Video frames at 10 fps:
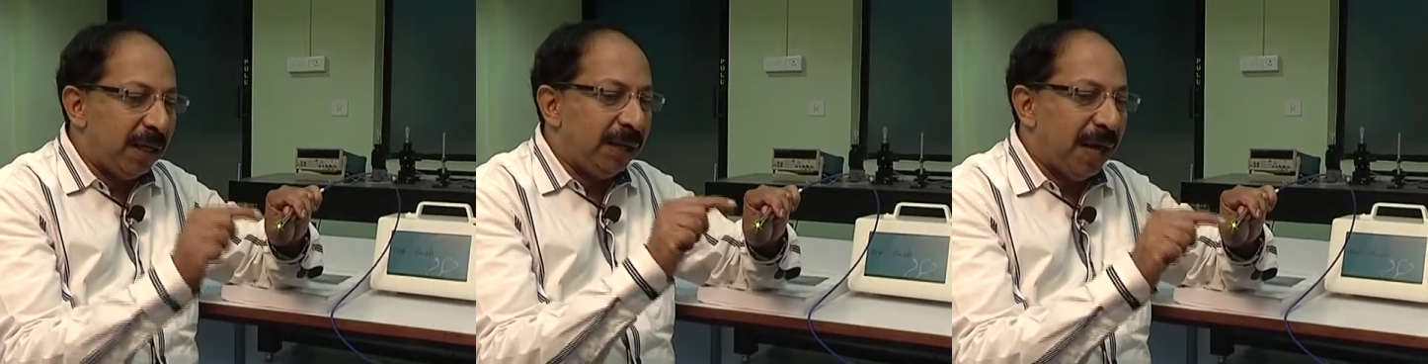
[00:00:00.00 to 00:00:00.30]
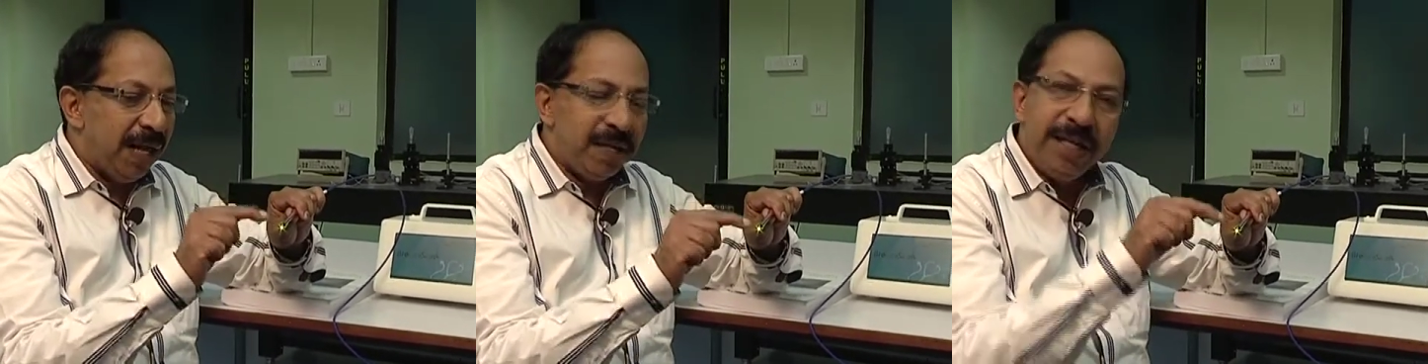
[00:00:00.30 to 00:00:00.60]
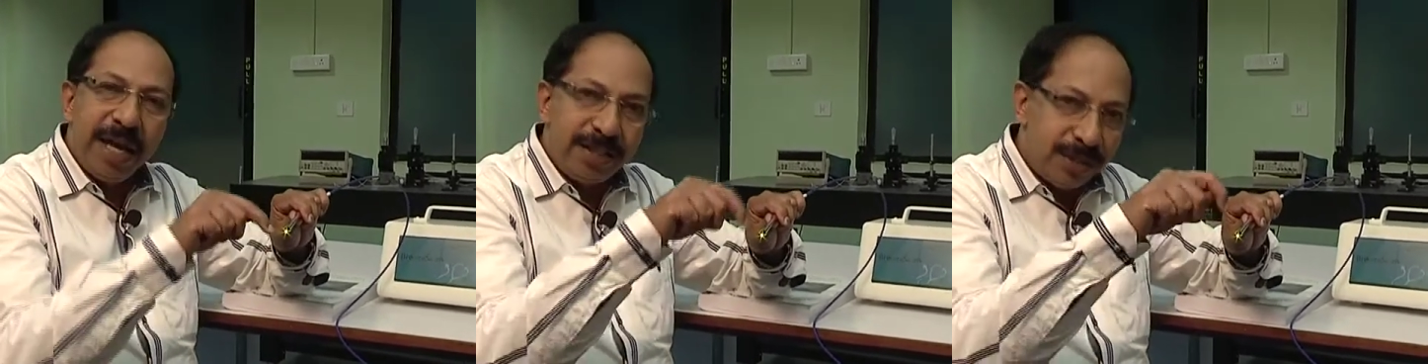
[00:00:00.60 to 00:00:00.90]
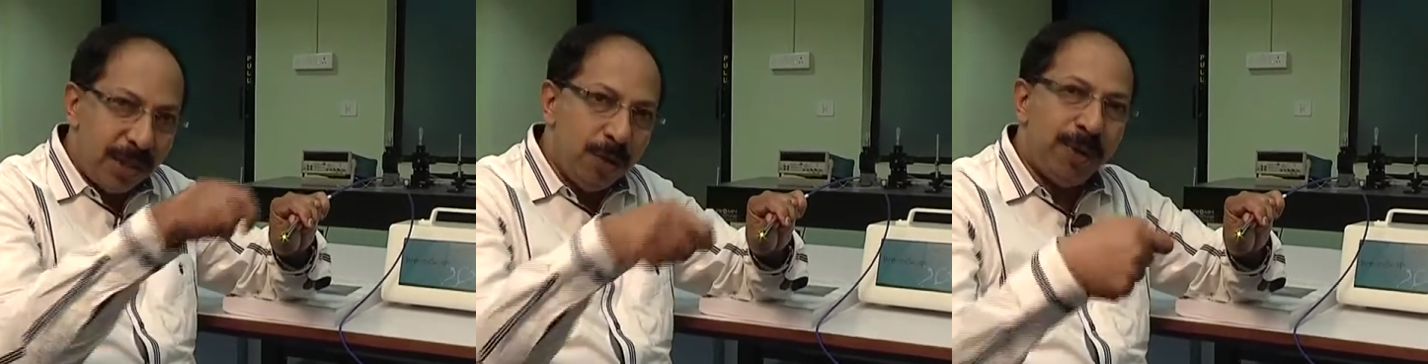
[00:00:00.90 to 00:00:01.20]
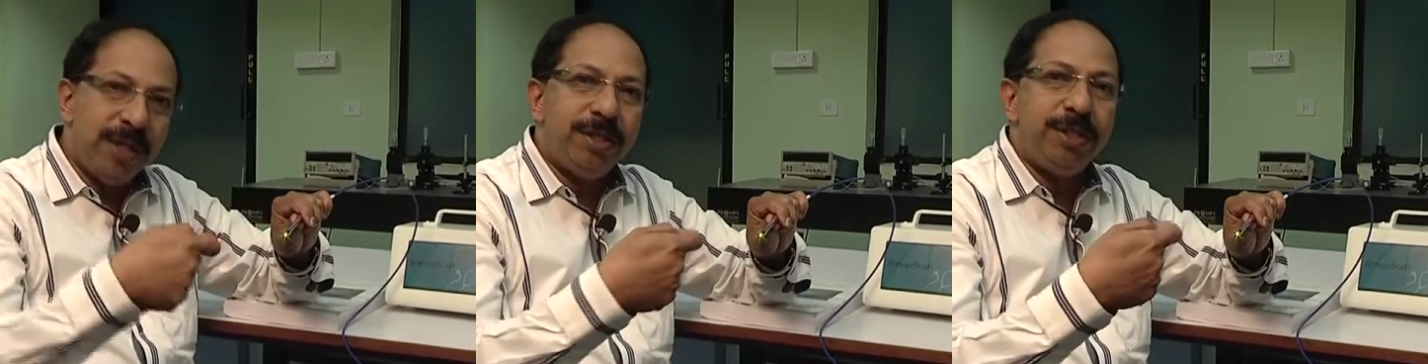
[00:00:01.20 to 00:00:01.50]
The light gets into
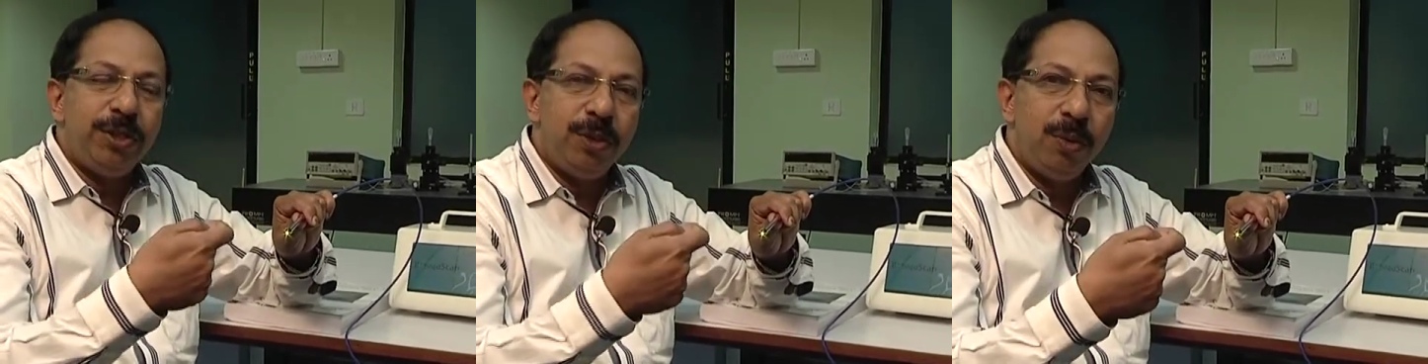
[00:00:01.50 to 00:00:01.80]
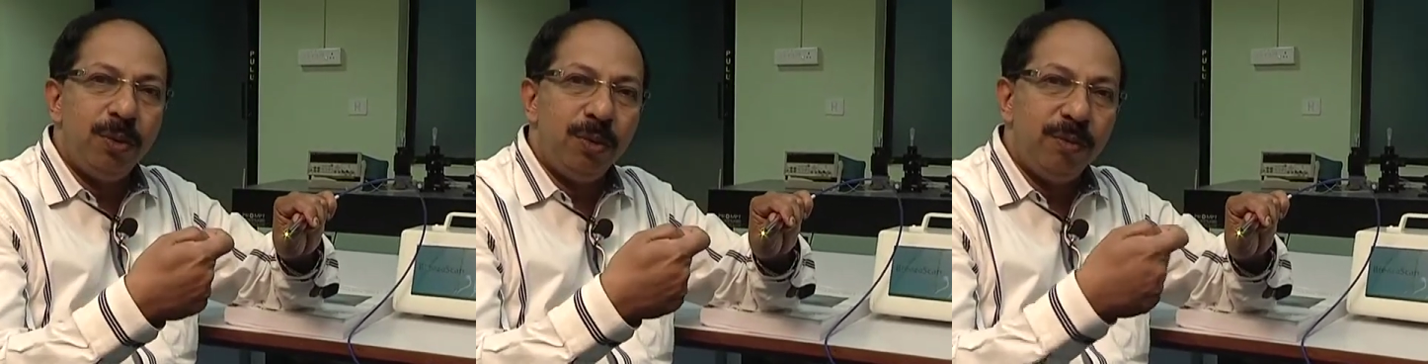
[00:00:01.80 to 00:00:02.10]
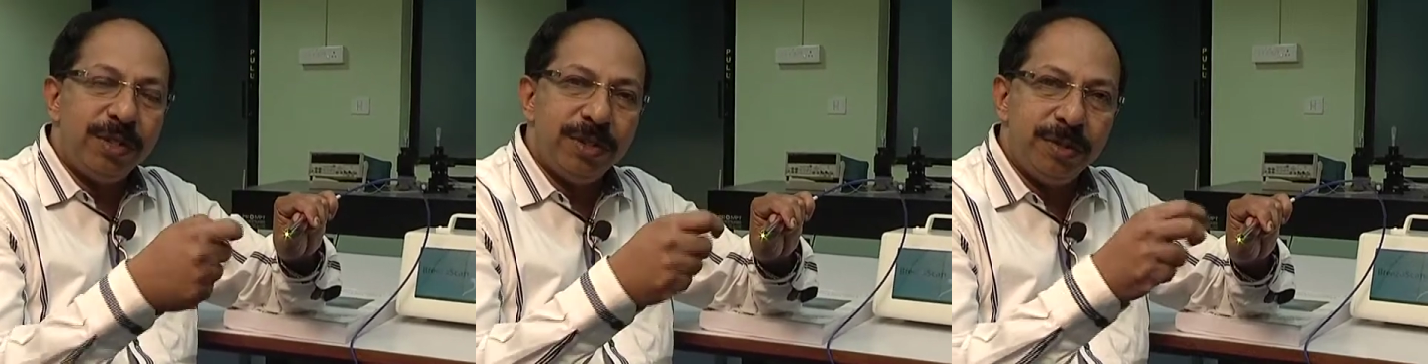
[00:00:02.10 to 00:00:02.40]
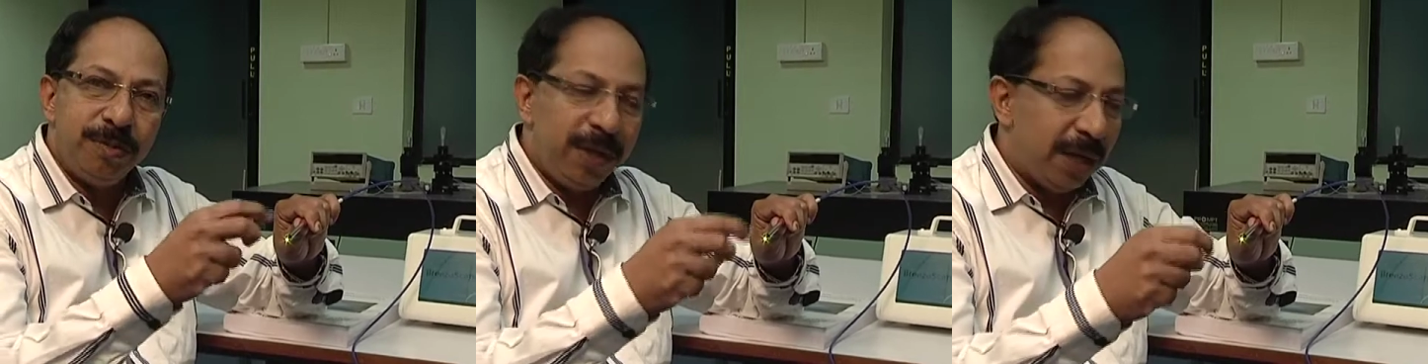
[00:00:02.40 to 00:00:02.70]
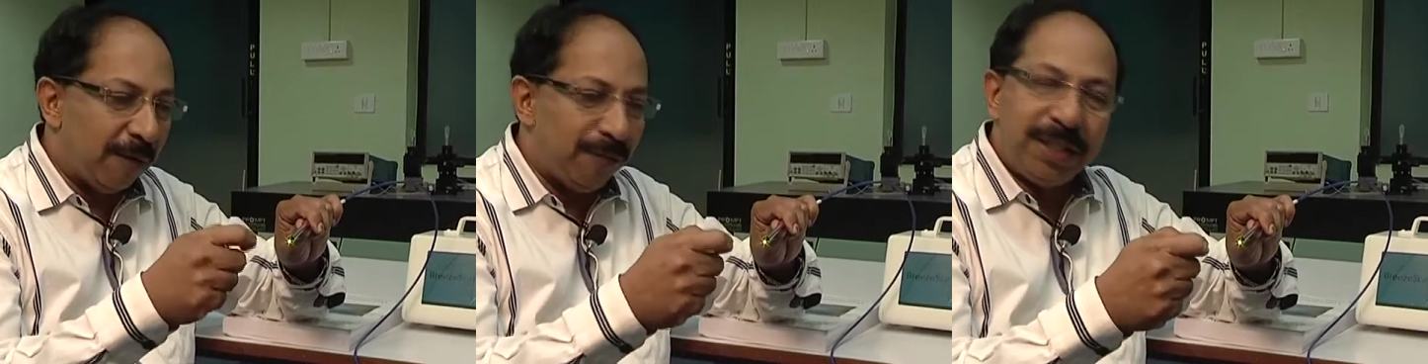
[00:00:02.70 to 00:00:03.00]
the tissue which is being
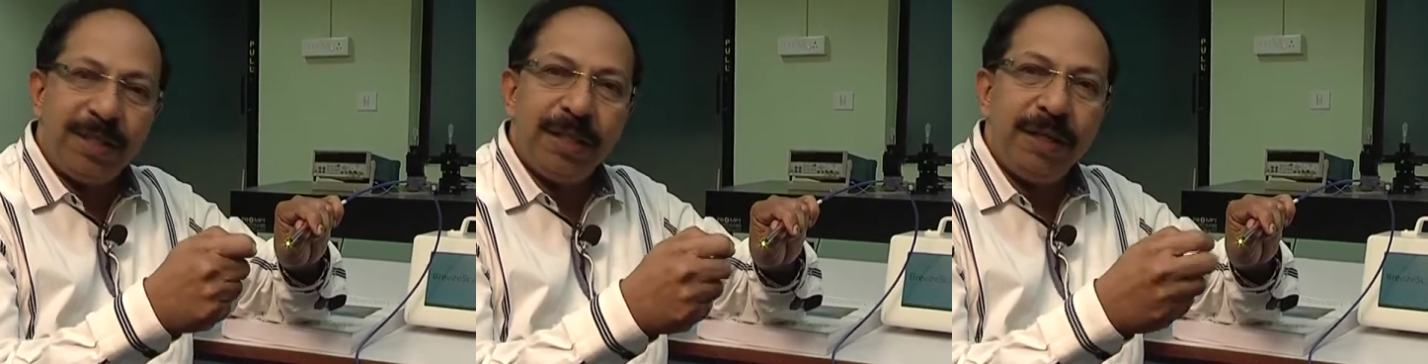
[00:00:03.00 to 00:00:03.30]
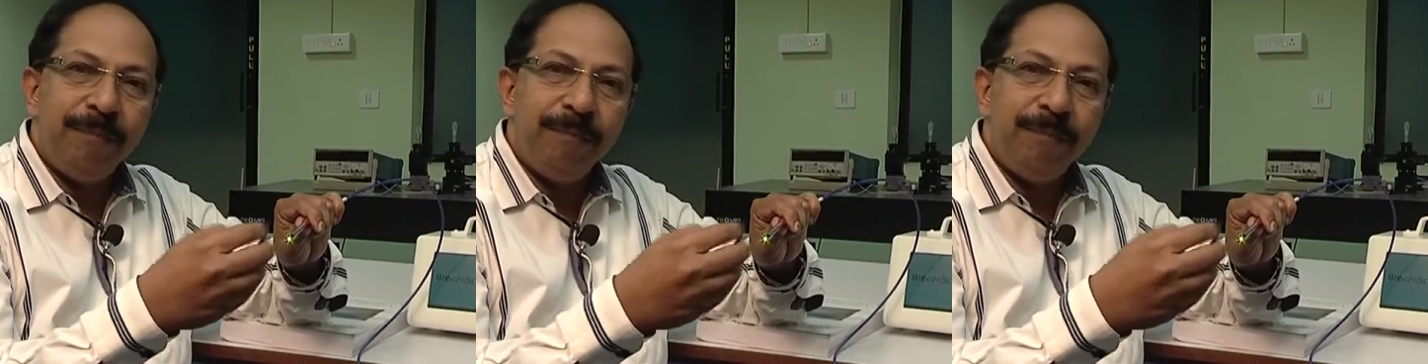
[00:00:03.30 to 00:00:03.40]
affected